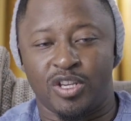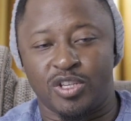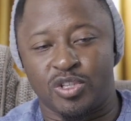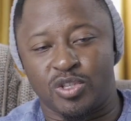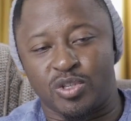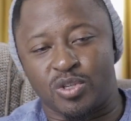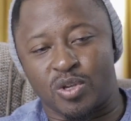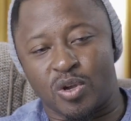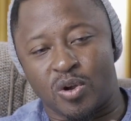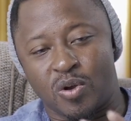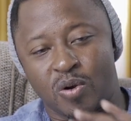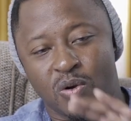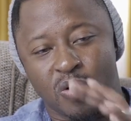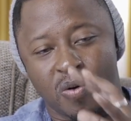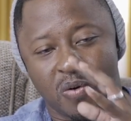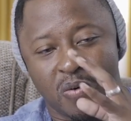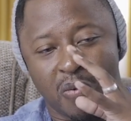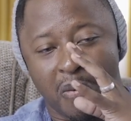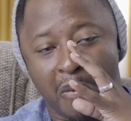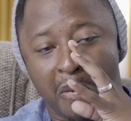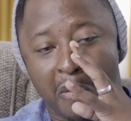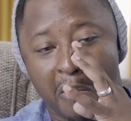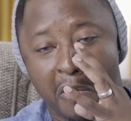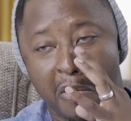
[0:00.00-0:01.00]

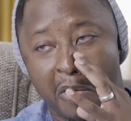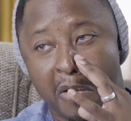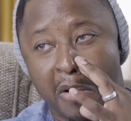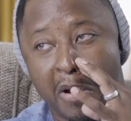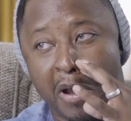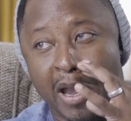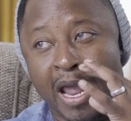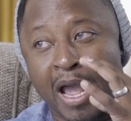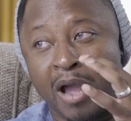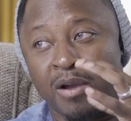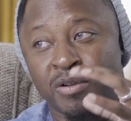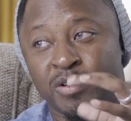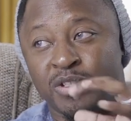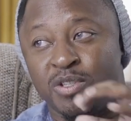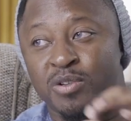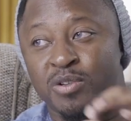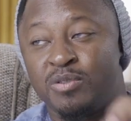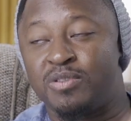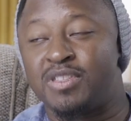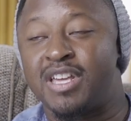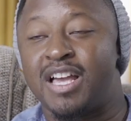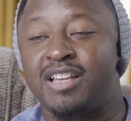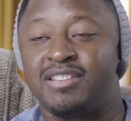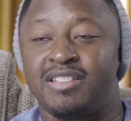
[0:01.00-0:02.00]
So now in
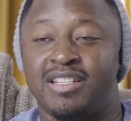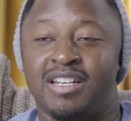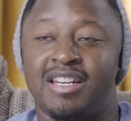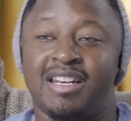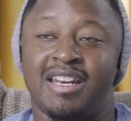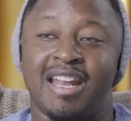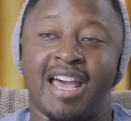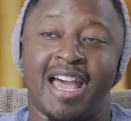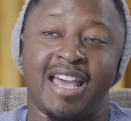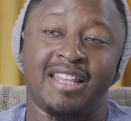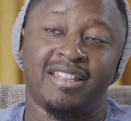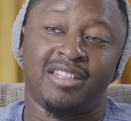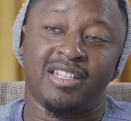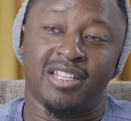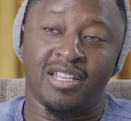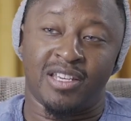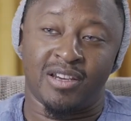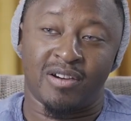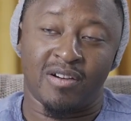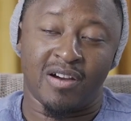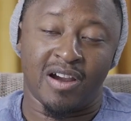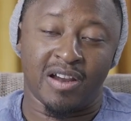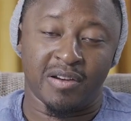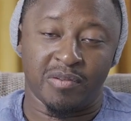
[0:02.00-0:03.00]
2009, the
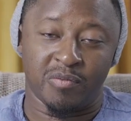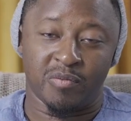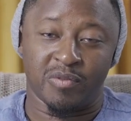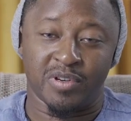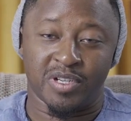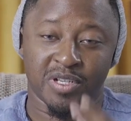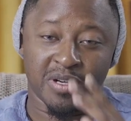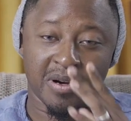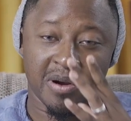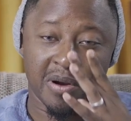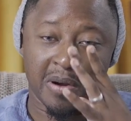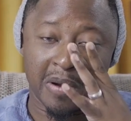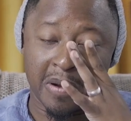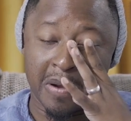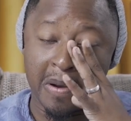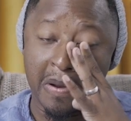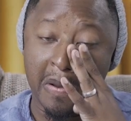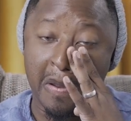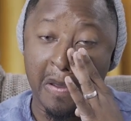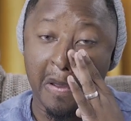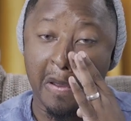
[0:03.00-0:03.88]
year I'd returned,